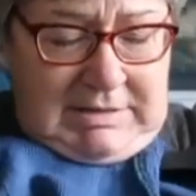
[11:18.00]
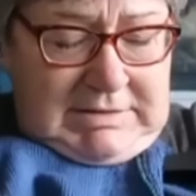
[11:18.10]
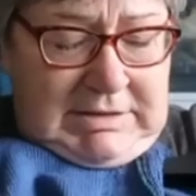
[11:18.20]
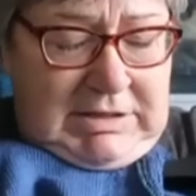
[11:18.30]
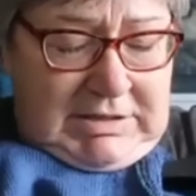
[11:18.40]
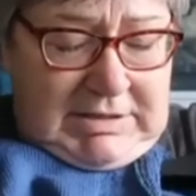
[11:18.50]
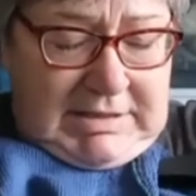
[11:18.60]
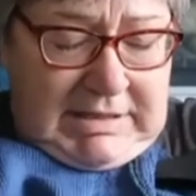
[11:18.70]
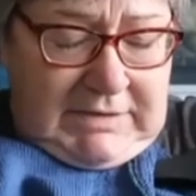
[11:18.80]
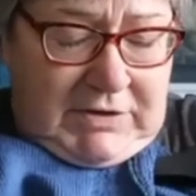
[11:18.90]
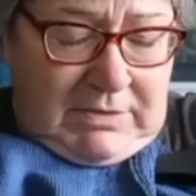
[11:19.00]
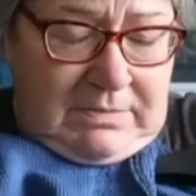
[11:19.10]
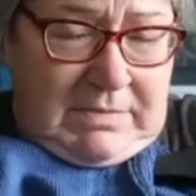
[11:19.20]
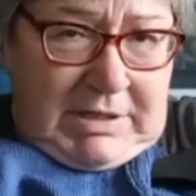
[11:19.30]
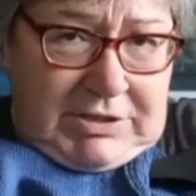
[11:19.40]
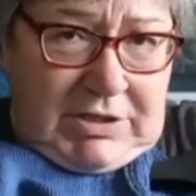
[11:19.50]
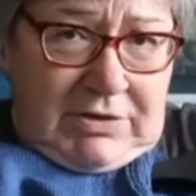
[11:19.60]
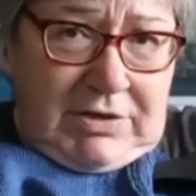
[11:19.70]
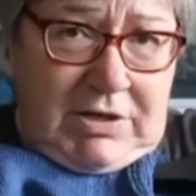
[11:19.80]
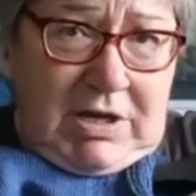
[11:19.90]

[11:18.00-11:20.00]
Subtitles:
So you can see you've got much longer